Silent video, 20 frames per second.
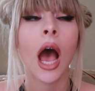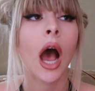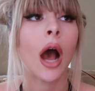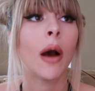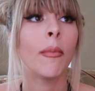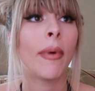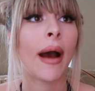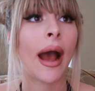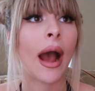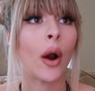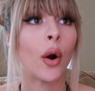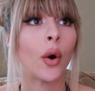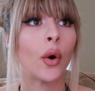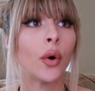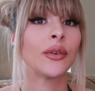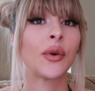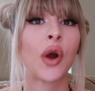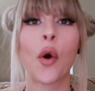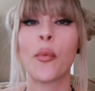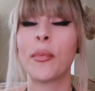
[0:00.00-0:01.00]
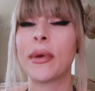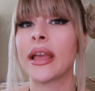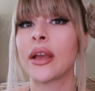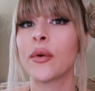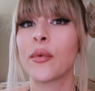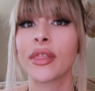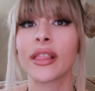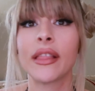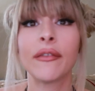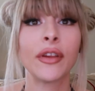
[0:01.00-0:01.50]
about
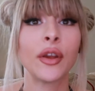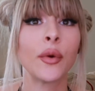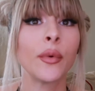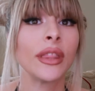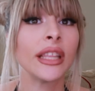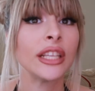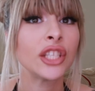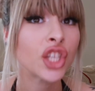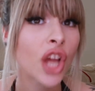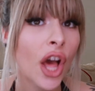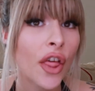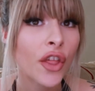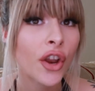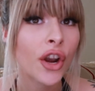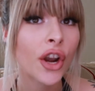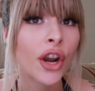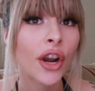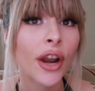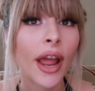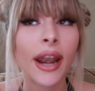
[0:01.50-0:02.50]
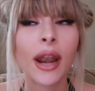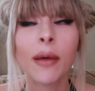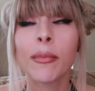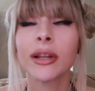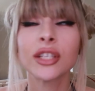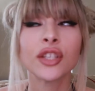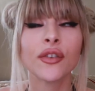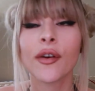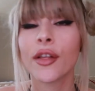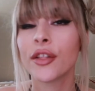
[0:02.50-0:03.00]
coping with living with each other, and a
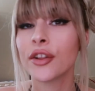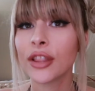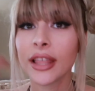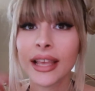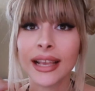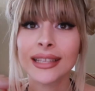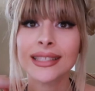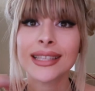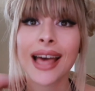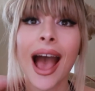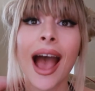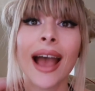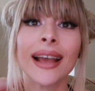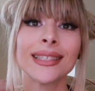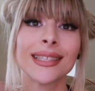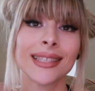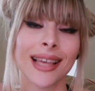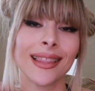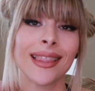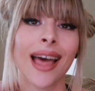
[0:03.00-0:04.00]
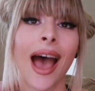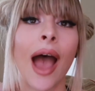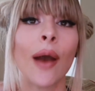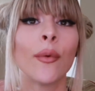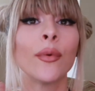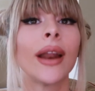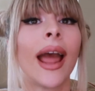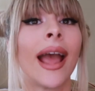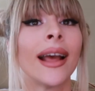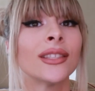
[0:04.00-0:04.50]
bunch of other things that I said that I
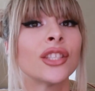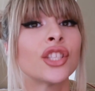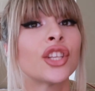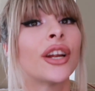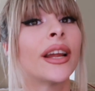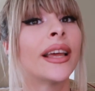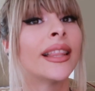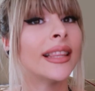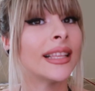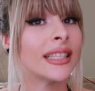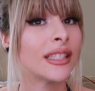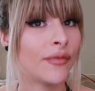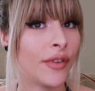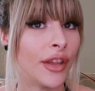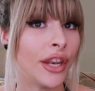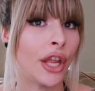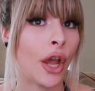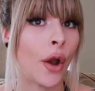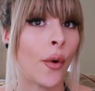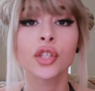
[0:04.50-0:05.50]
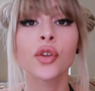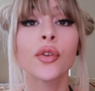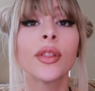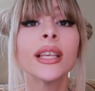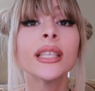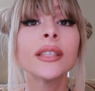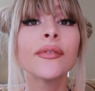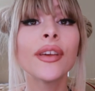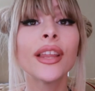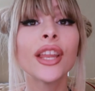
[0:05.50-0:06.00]
would answer in this video. So
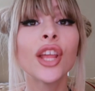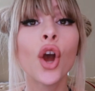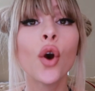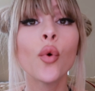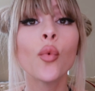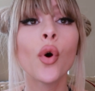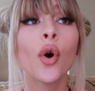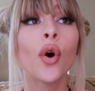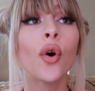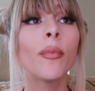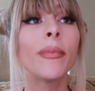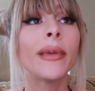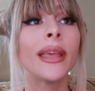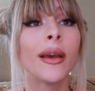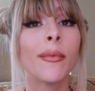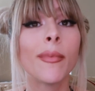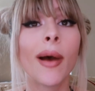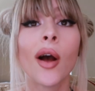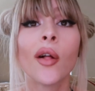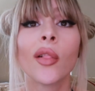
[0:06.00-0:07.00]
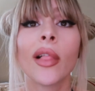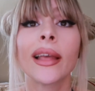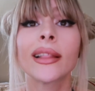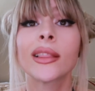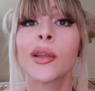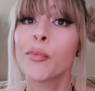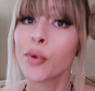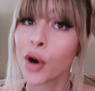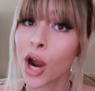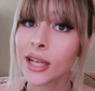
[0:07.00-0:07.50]
this video will be about
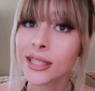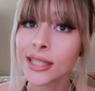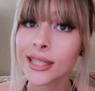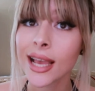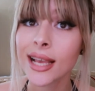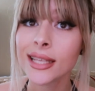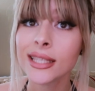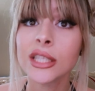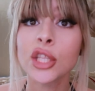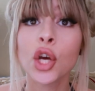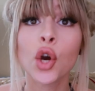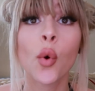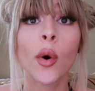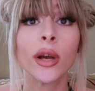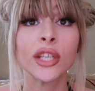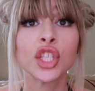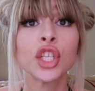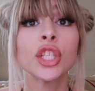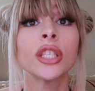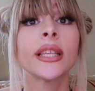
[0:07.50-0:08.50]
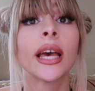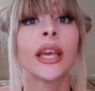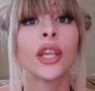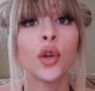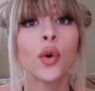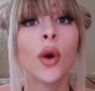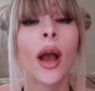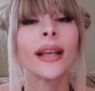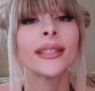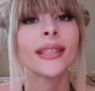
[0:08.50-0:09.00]
like the process, the questions that
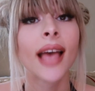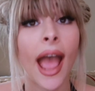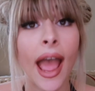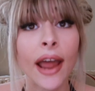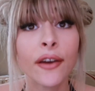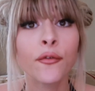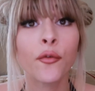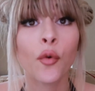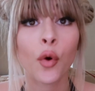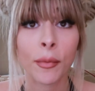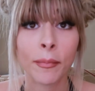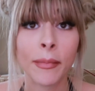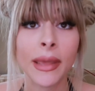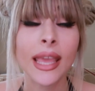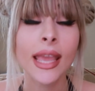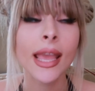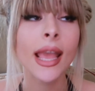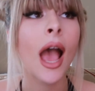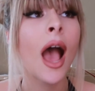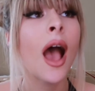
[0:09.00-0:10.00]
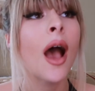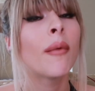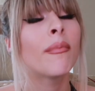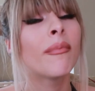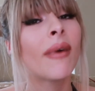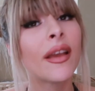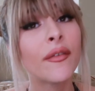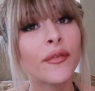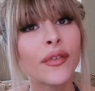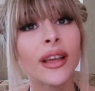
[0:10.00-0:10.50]
you guys had for me,
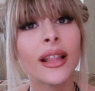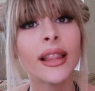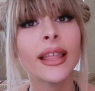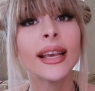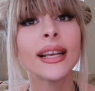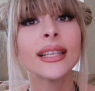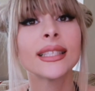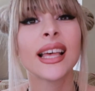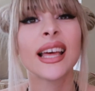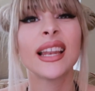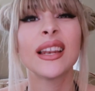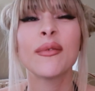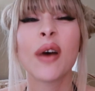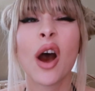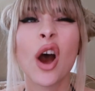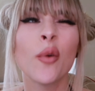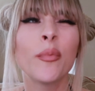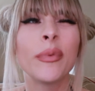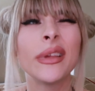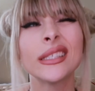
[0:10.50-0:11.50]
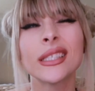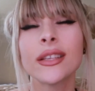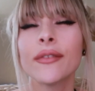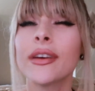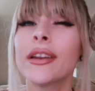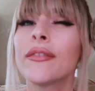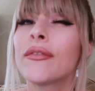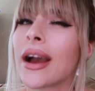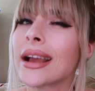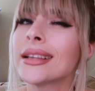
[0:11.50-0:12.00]
my feelings, and a piece of
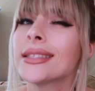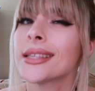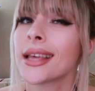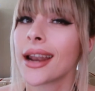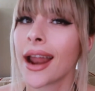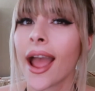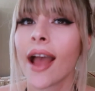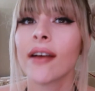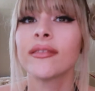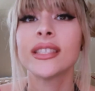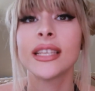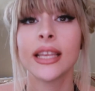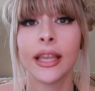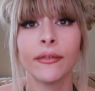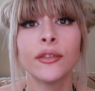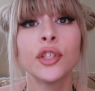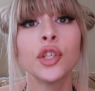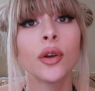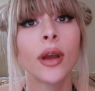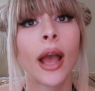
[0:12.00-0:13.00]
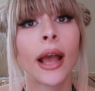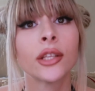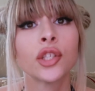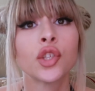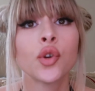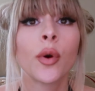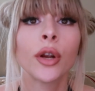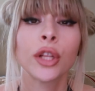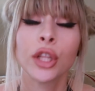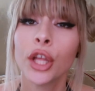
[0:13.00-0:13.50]
advice that I have to give to you
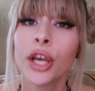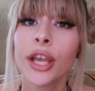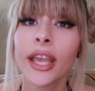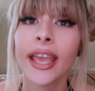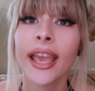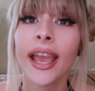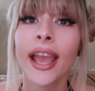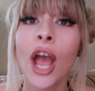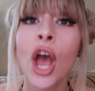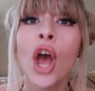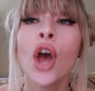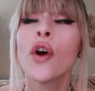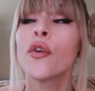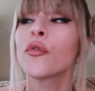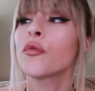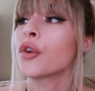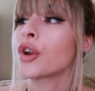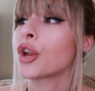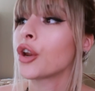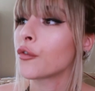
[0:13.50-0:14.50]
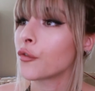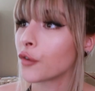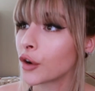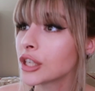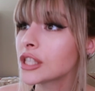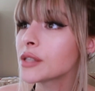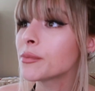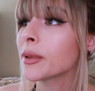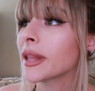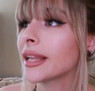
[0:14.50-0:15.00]
guys who are looking for your
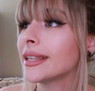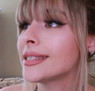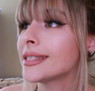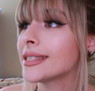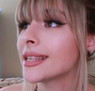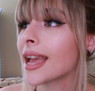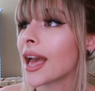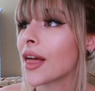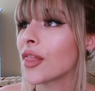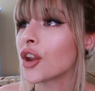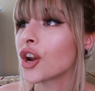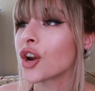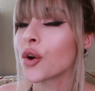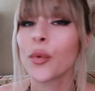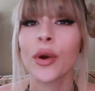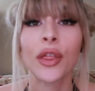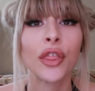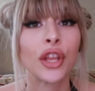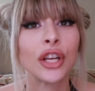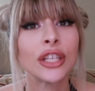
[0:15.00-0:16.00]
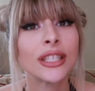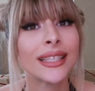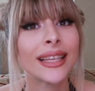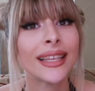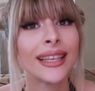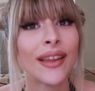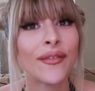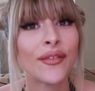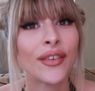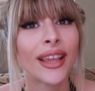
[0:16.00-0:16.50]
first place together with your
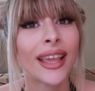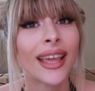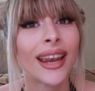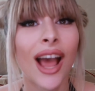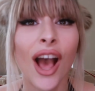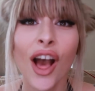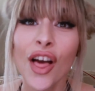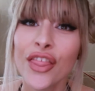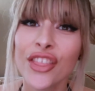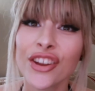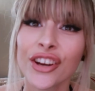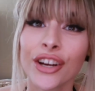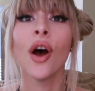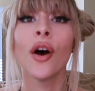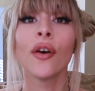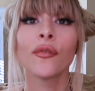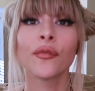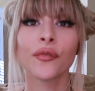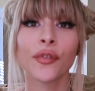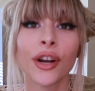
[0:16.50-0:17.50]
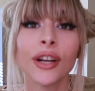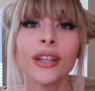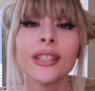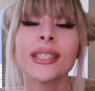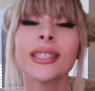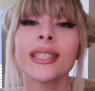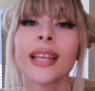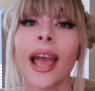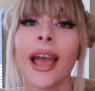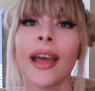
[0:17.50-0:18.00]
significant other.
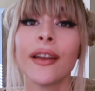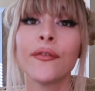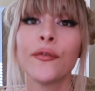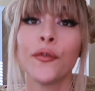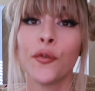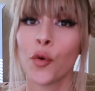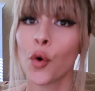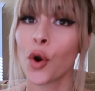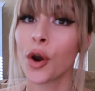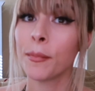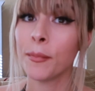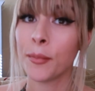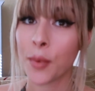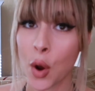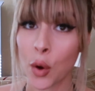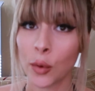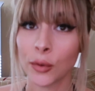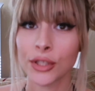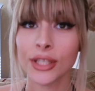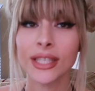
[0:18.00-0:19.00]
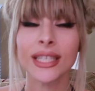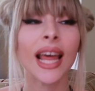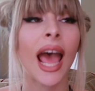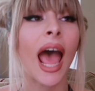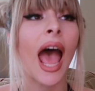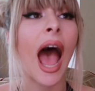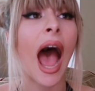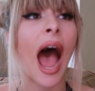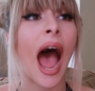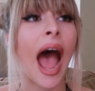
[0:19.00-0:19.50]
First and foremost,
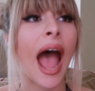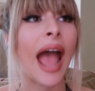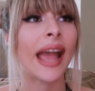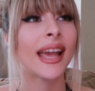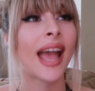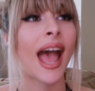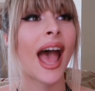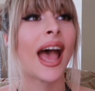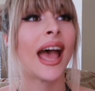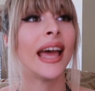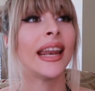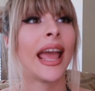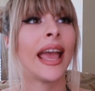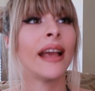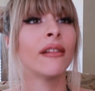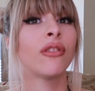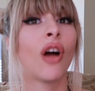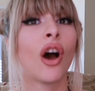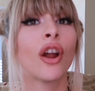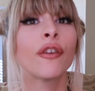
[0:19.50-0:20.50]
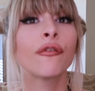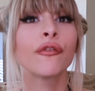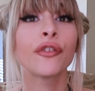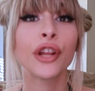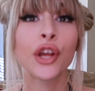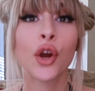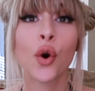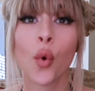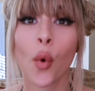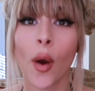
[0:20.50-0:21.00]
I had a lot of
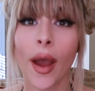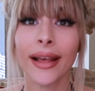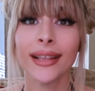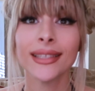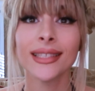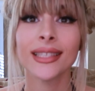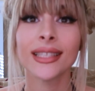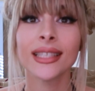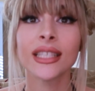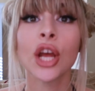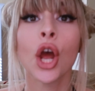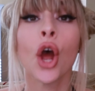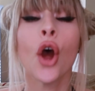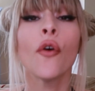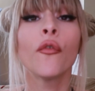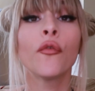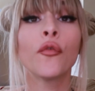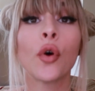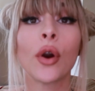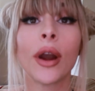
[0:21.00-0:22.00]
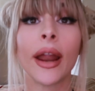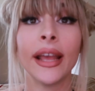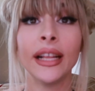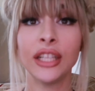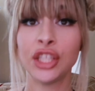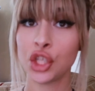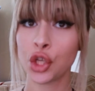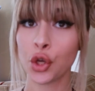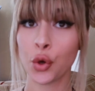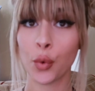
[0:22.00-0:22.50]
requests for
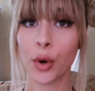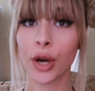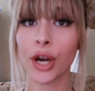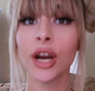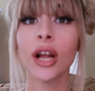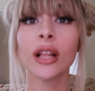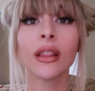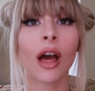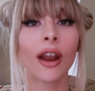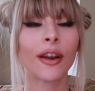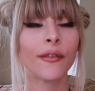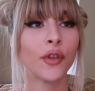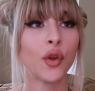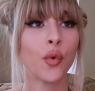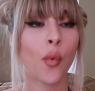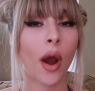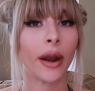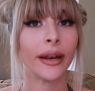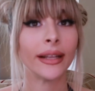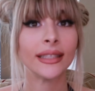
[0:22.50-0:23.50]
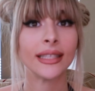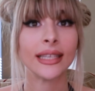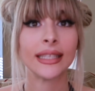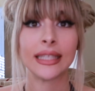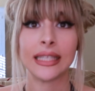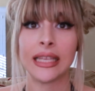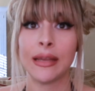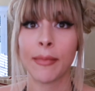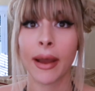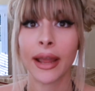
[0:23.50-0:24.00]
a tour. A lot of you wanted to
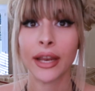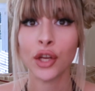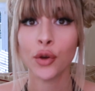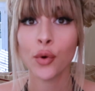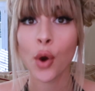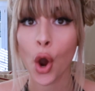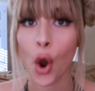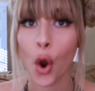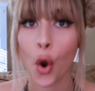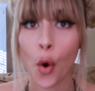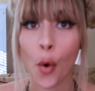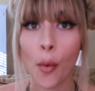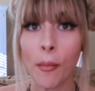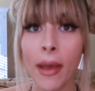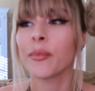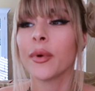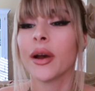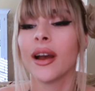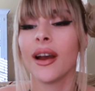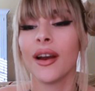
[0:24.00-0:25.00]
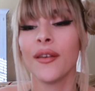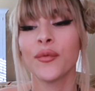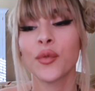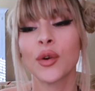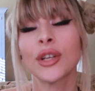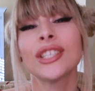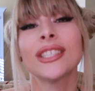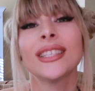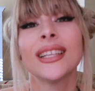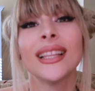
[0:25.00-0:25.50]
see my new home, but
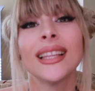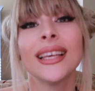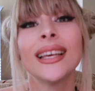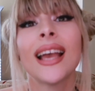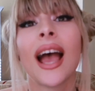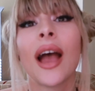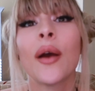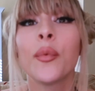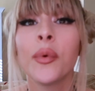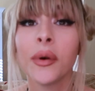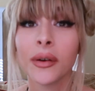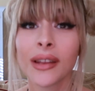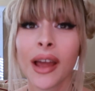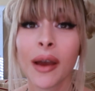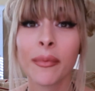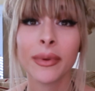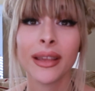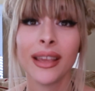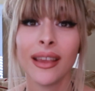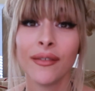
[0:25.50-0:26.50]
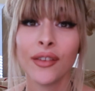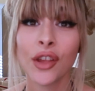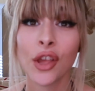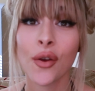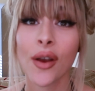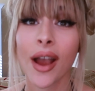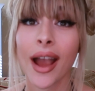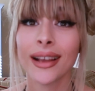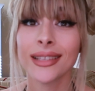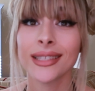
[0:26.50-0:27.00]
unfortunately I will not be giving
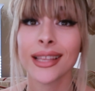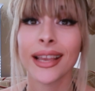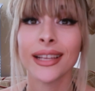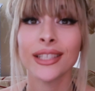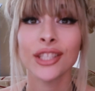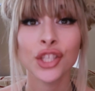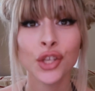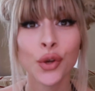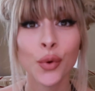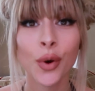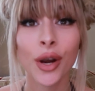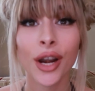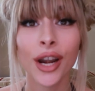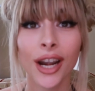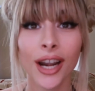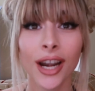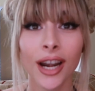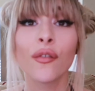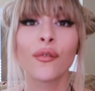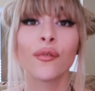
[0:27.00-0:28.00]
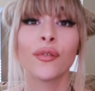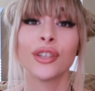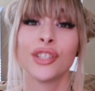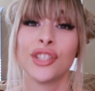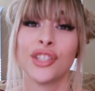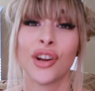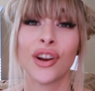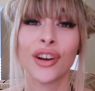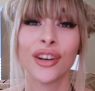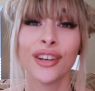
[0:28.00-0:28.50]
you guys a tour. For
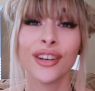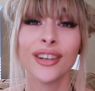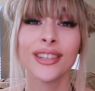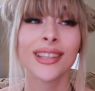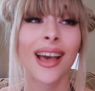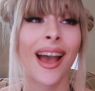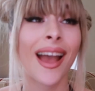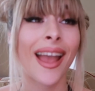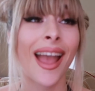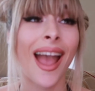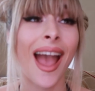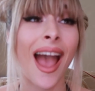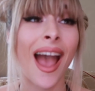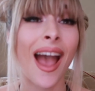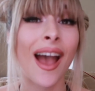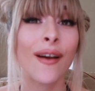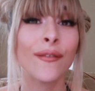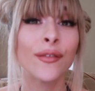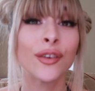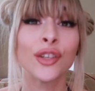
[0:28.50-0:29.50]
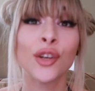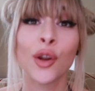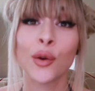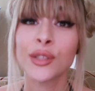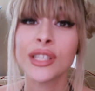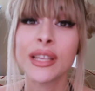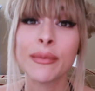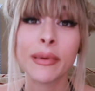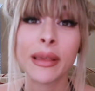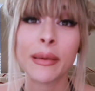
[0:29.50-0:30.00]
starters, I have
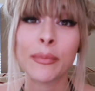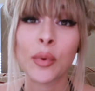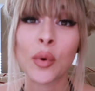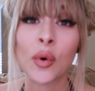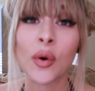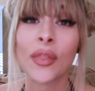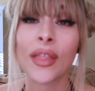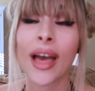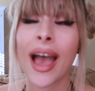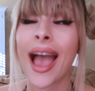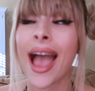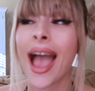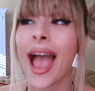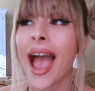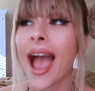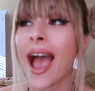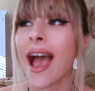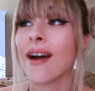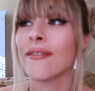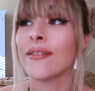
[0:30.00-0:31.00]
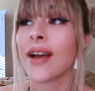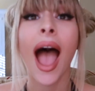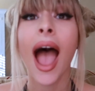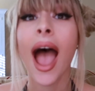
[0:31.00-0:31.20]
nosy people that have